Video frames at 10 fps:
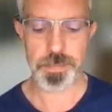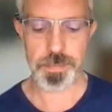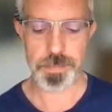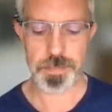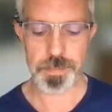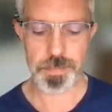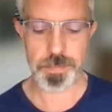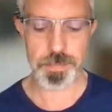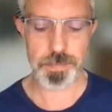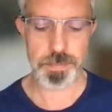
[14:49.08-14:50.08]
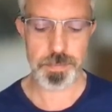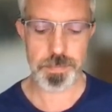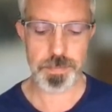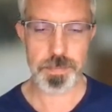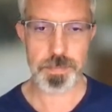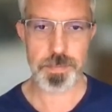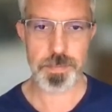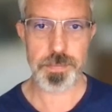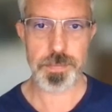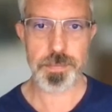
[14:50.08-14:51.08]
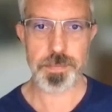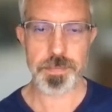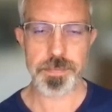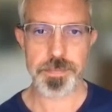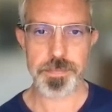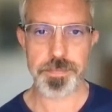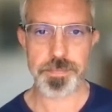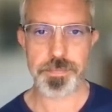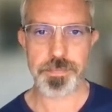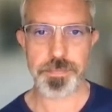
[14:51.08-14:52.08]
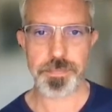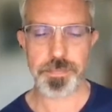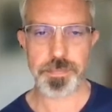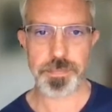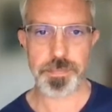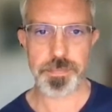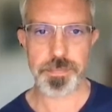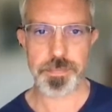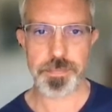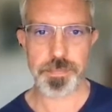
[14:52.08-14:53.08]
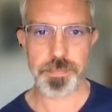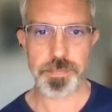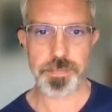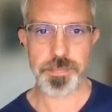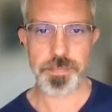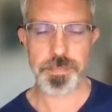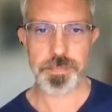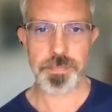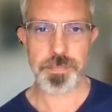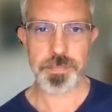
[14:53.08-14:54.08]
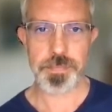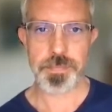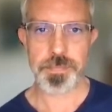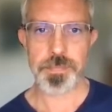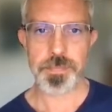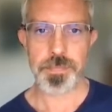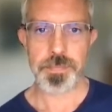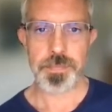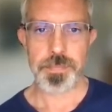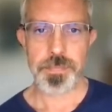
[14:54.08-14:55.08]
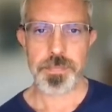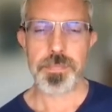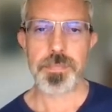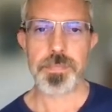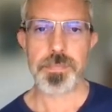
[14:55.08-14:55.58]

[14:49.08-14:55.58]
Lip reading: [no speech]